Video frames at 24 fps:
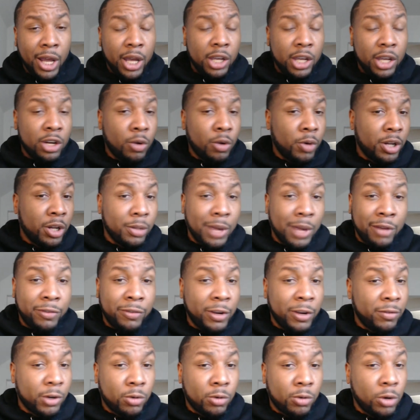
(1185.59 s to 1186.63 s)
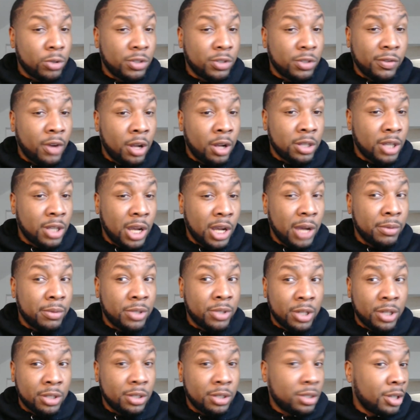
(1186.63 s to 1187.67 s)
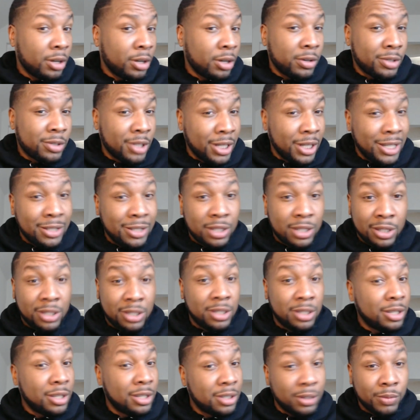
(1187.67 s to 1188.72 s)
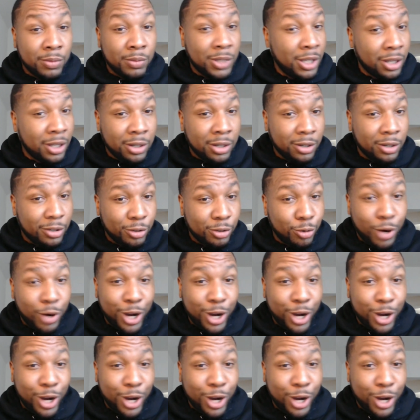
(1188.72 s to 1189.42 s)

You know, one of my favorite quotes of all time, Justin Tucker said he's a system kicker, right?